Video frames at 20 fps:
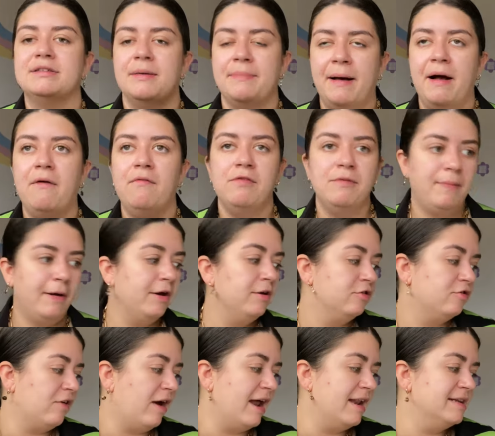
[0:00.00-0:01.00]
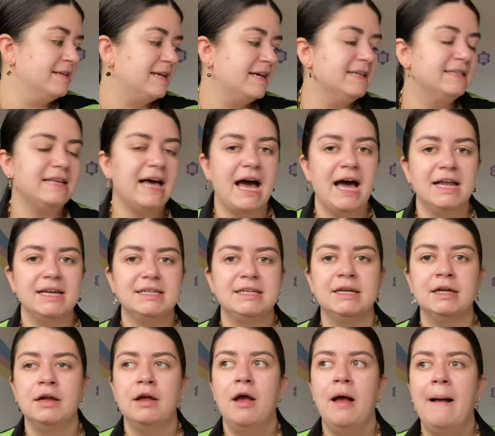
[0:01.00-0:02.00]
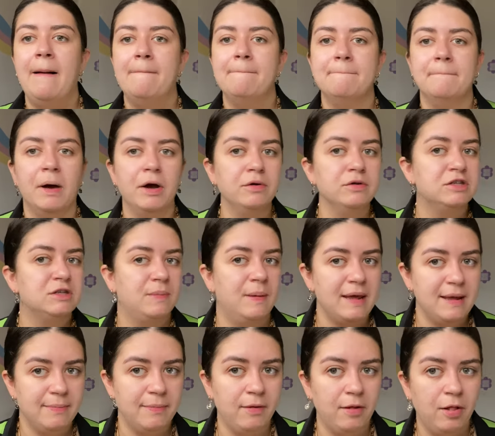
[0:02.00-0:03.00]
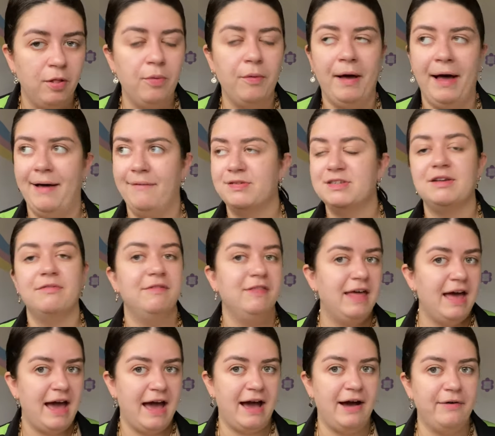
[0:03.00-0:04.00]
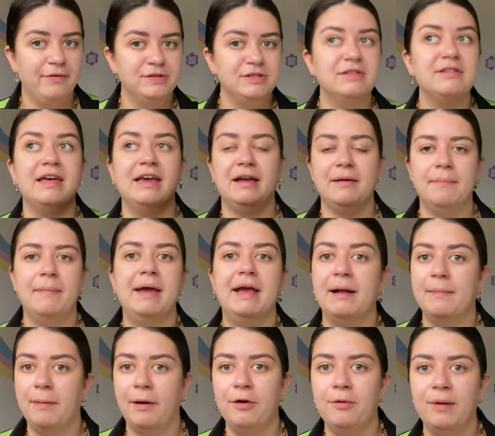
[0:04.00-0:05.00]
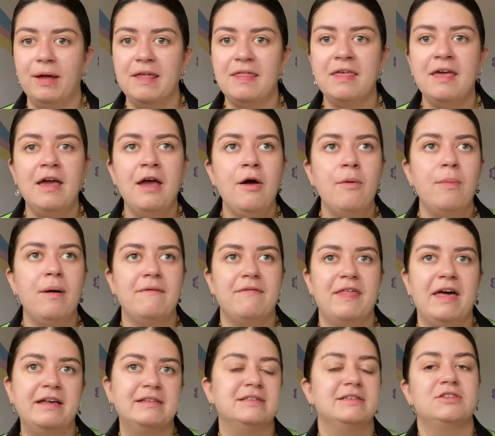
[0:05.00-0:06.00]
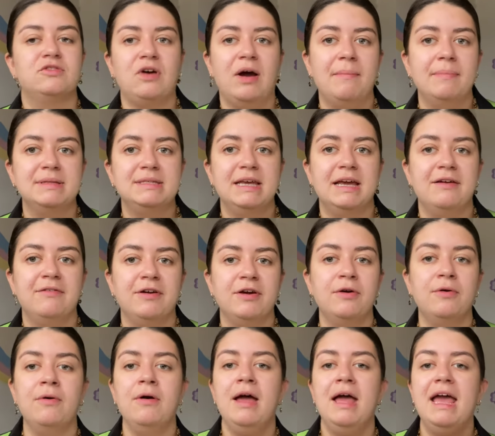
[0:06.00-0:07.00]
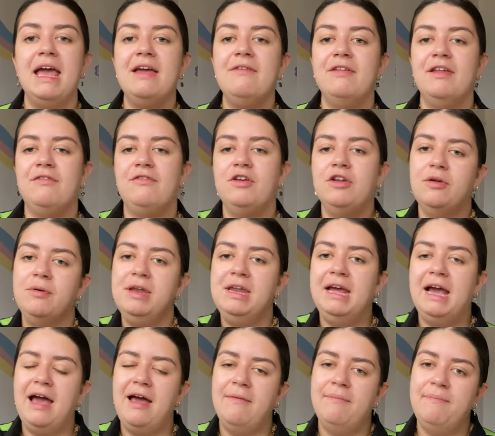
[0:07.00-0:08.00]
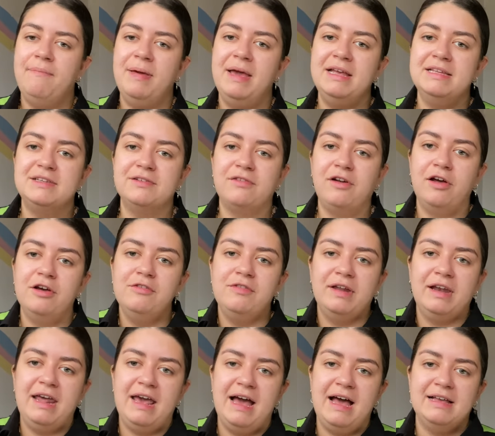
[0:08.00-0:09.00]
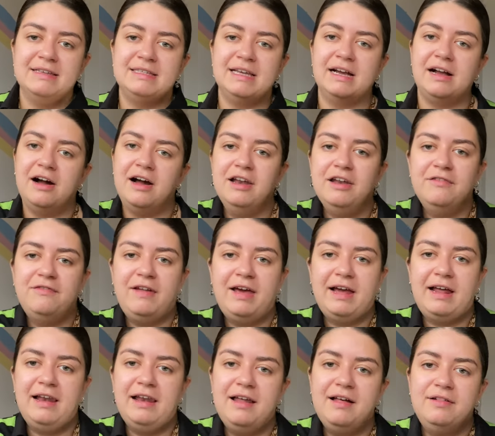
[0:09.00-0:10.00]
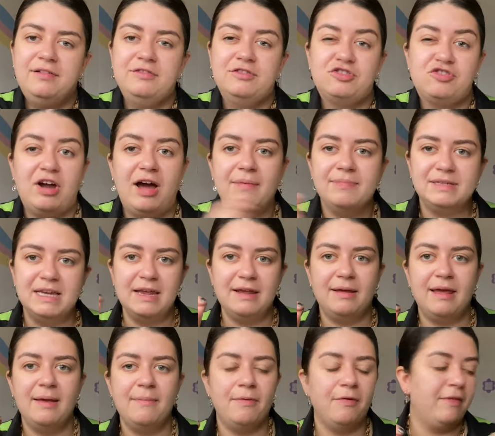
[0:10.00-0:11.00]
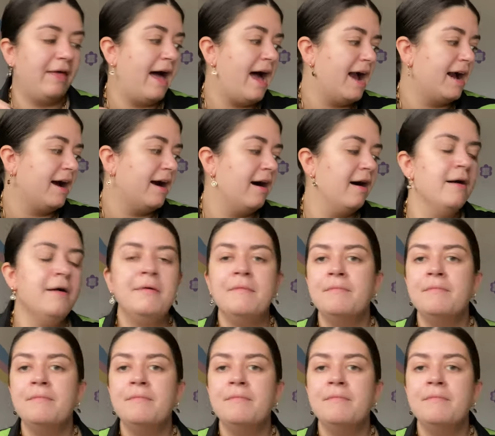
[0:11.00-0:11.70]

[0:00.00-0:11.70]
about the bow trend, is that most people will have stuff in their house they could make a bow with, whether that's scrap material, even if, you know, when you get a piece of clothing that has that kind of like little strap to keep on the hanger,